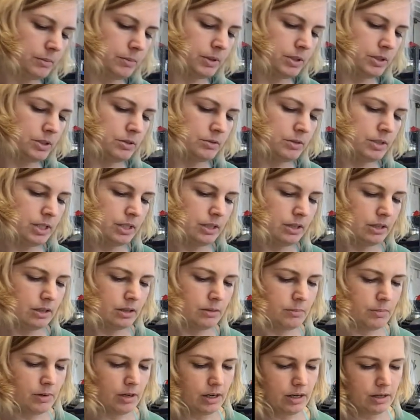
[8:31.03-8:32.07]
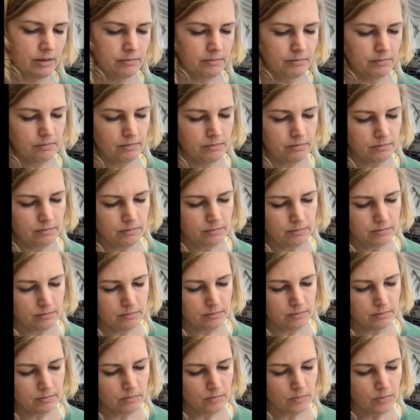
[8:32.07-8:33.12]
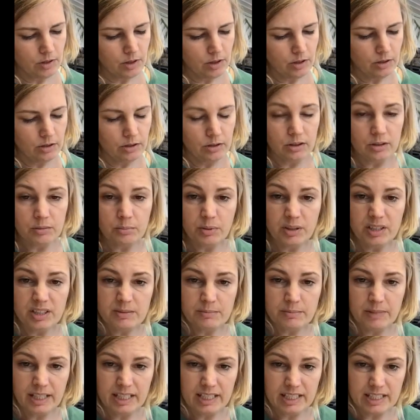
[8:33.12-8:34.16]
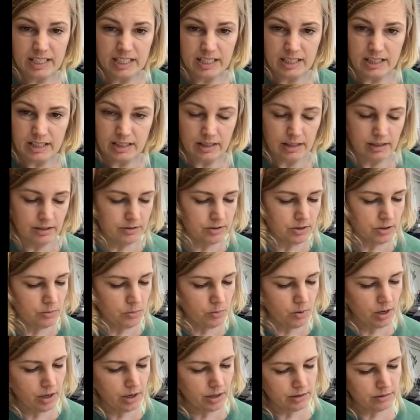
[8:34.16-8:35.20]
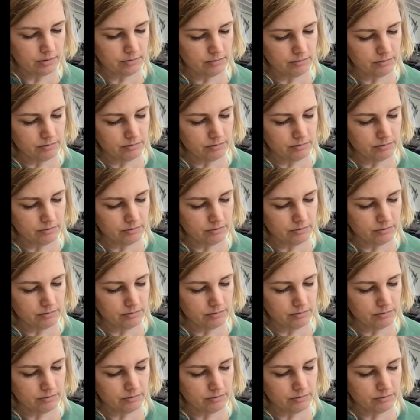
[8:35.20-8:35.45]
put 2 teeth at the bottom. You can put as many teeth in there as you want.